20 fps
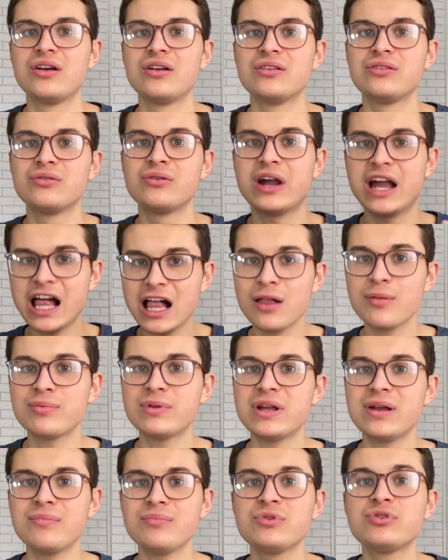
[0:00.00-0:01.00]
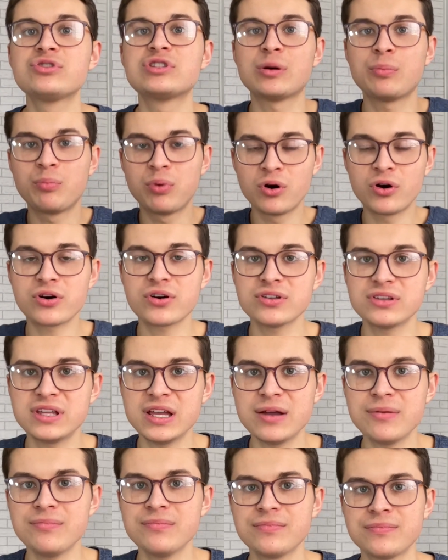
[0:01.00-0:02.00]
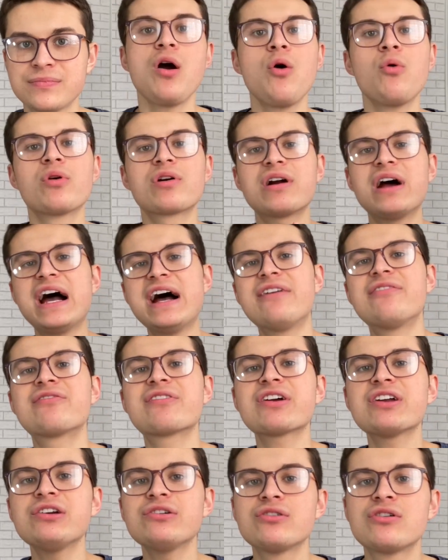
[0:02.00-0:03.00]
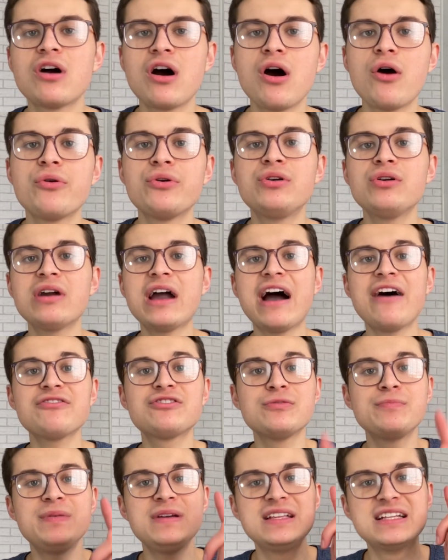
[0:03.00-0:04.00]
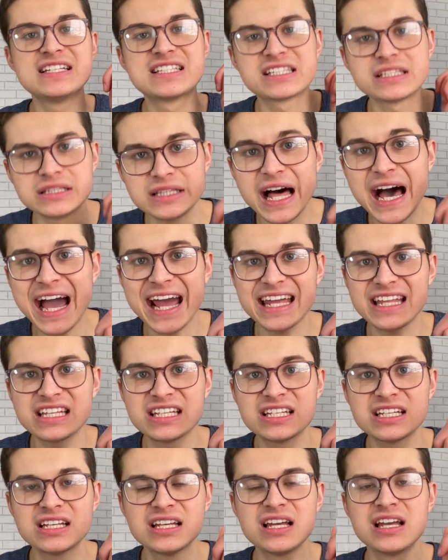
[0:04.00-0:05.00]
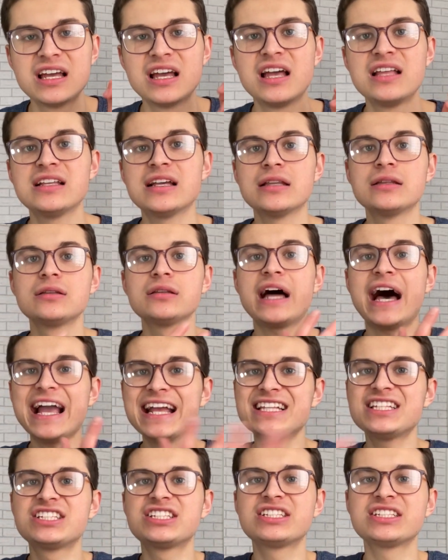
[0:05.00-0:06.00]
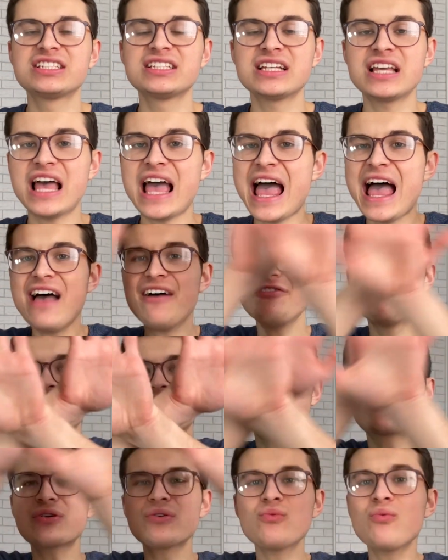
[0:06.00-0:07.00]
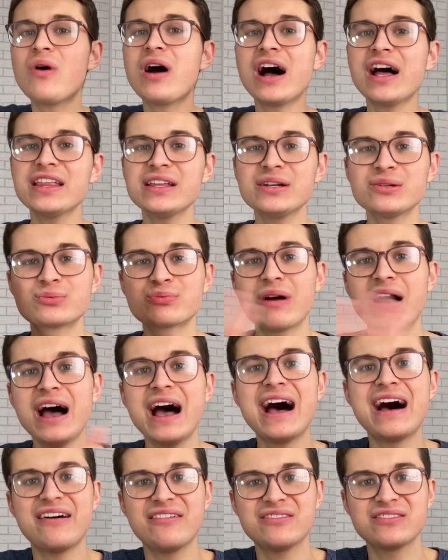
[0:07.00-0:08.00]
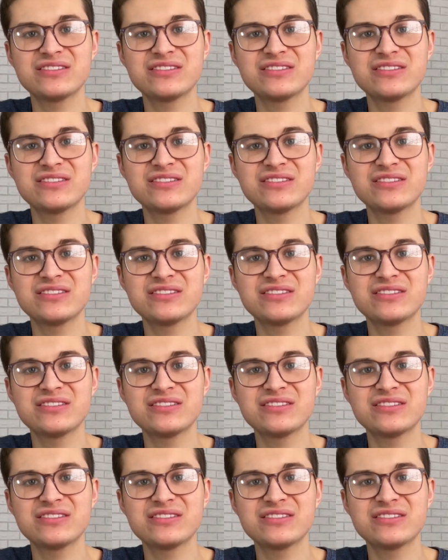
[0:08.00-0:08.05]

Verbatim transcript: to help them, to support them, Wherever you go, you have to be this light that lights everyone around.